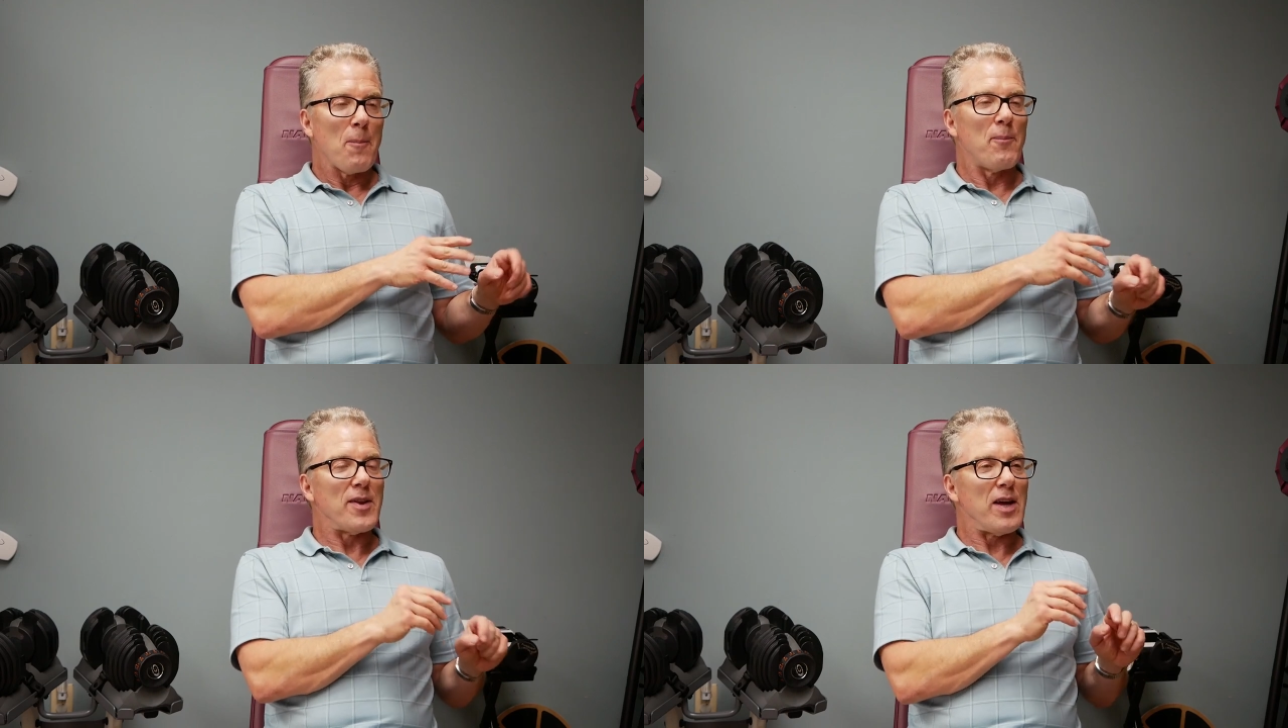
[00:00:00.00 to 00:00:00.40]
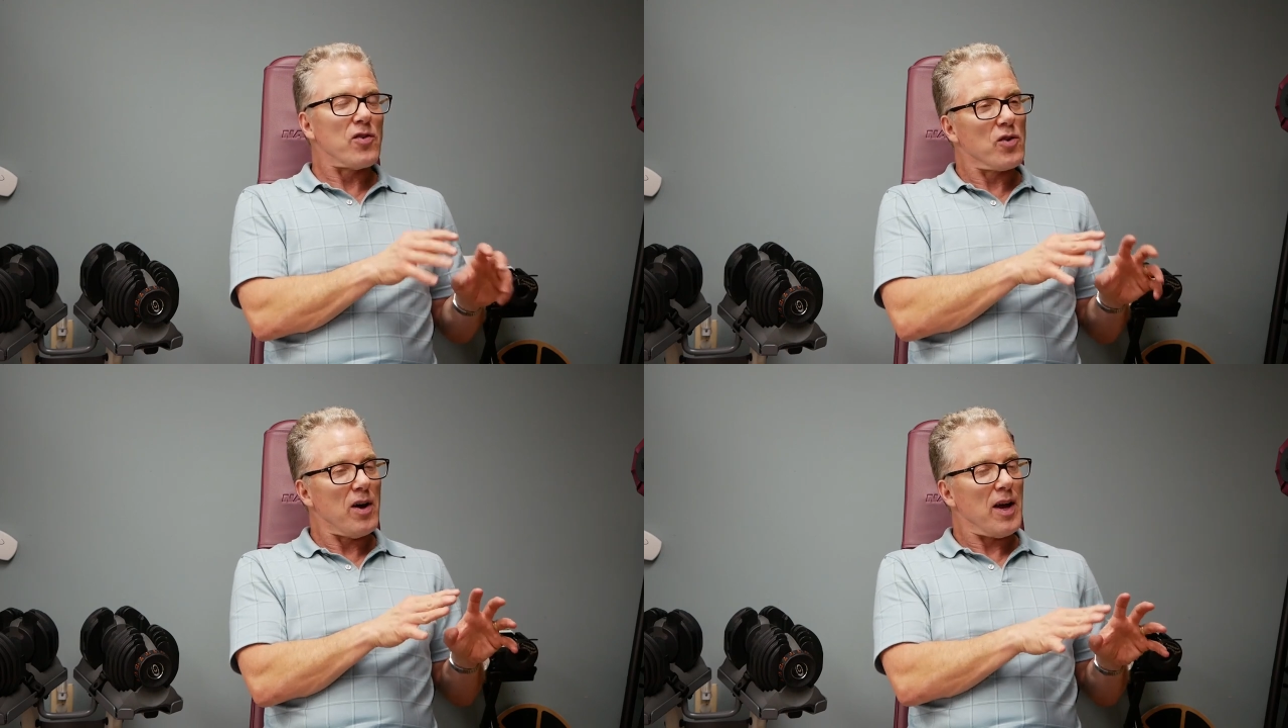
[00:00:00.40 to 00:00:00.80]
but they
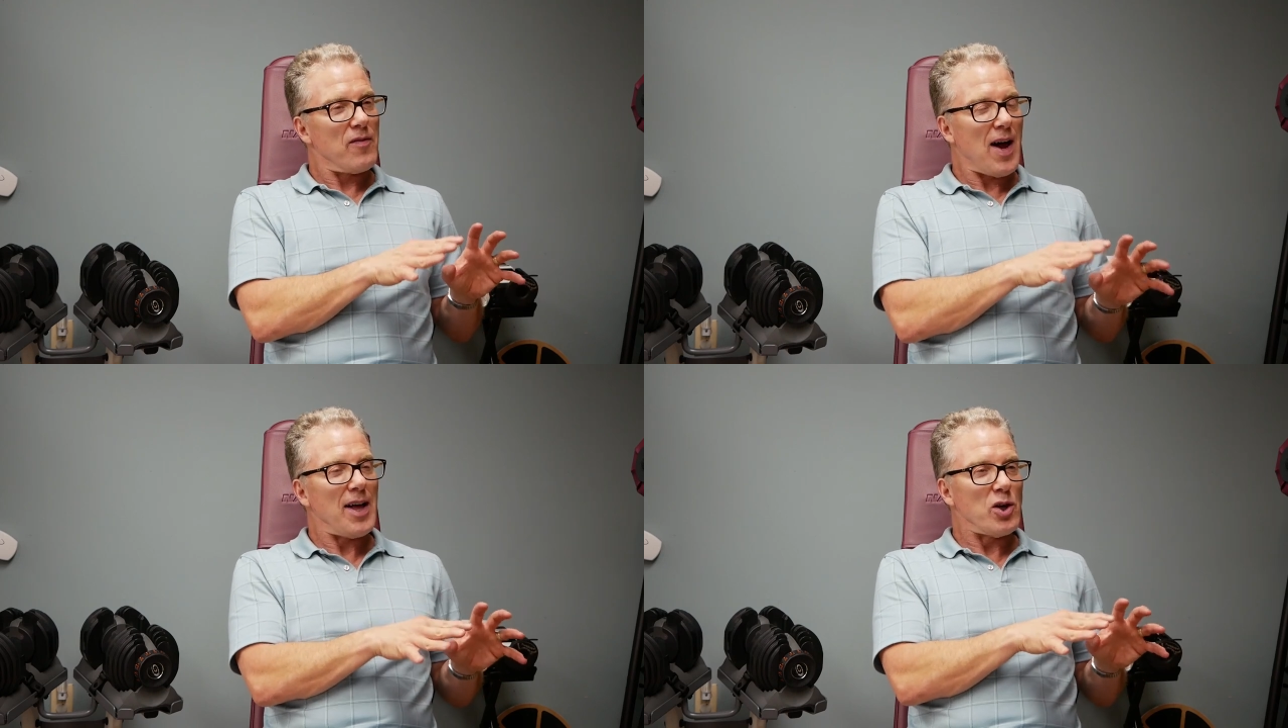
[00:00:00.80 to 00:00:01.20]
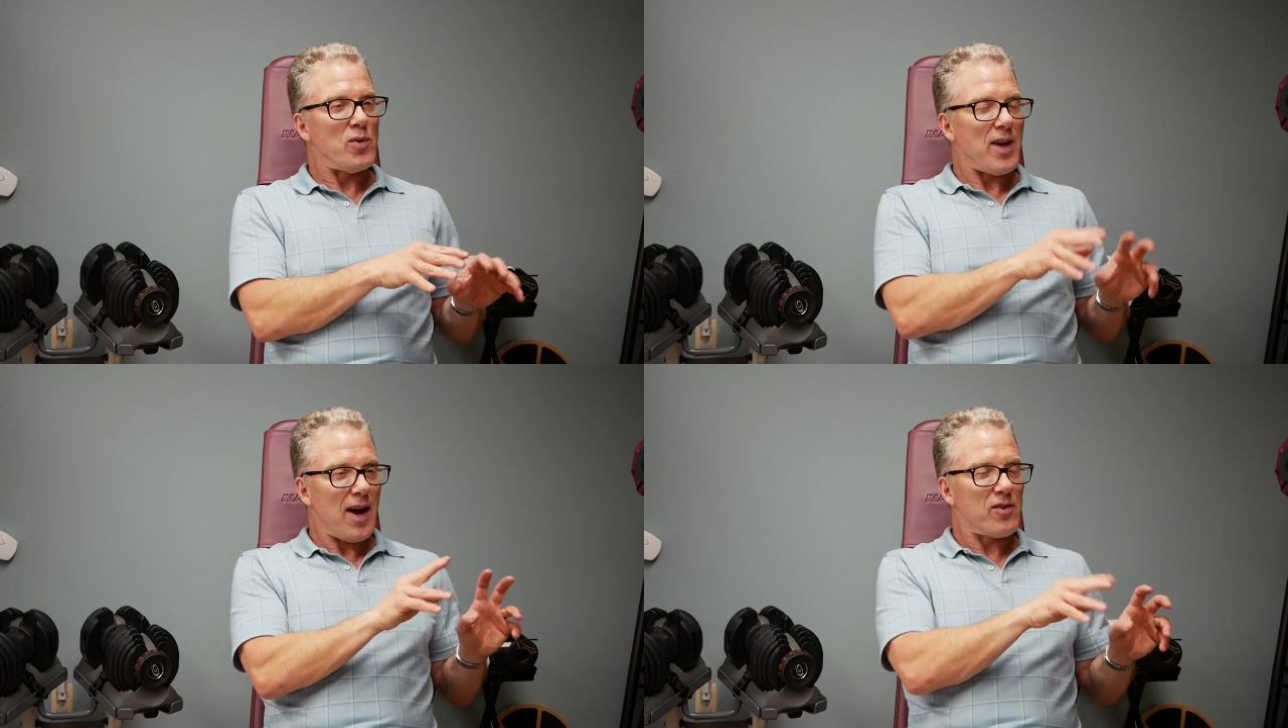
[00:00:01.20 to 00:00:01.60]
saw a
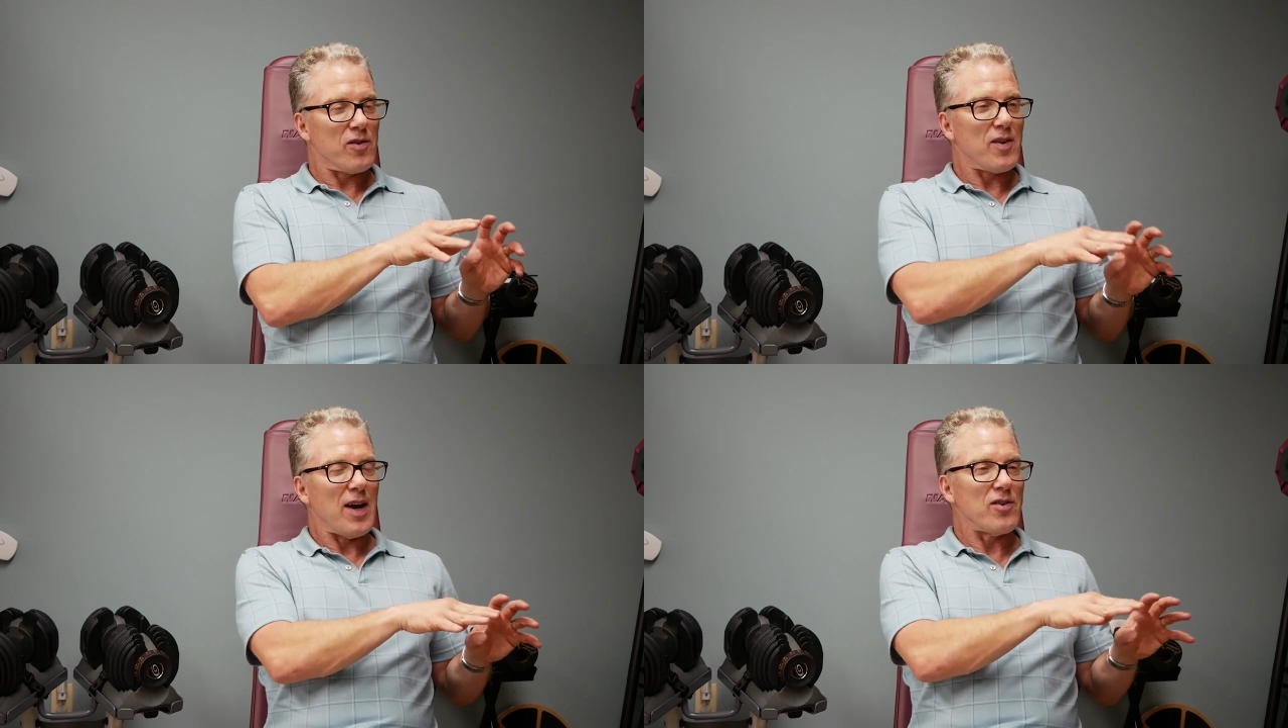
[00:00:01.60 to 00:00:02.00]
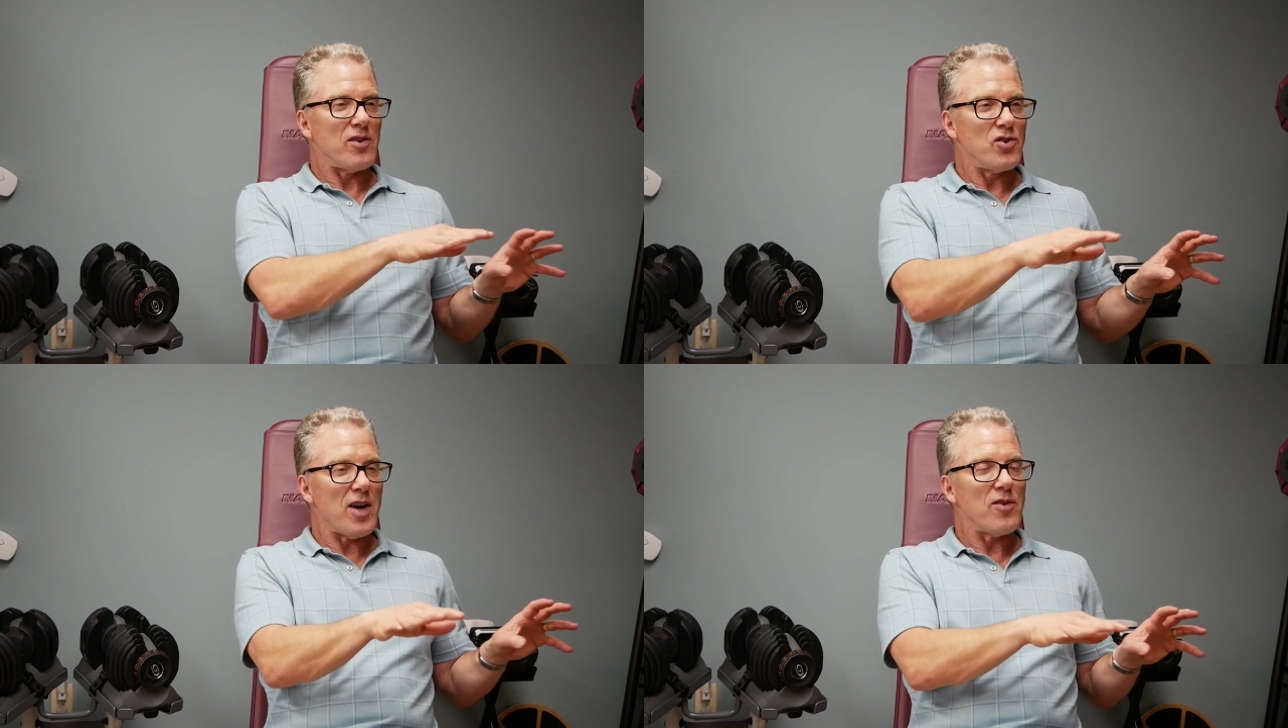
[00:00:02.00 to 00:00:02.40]
value in exercise
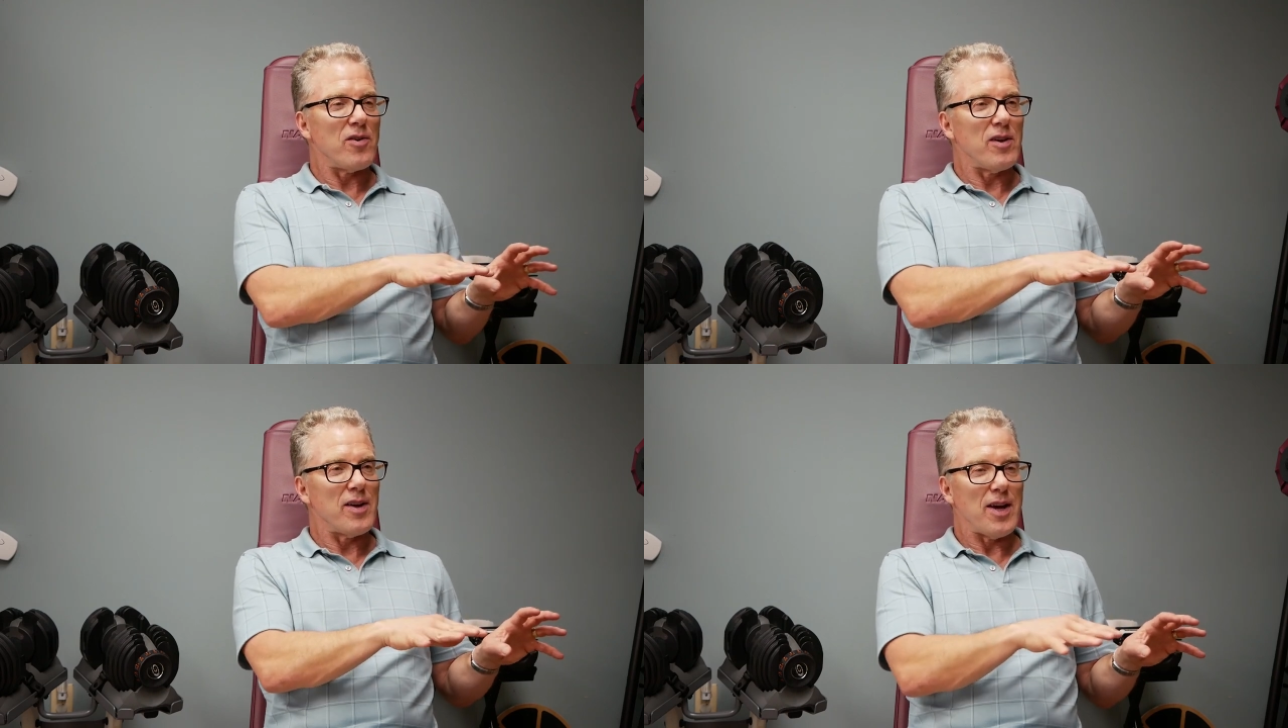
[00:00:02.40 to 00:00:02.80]
in general,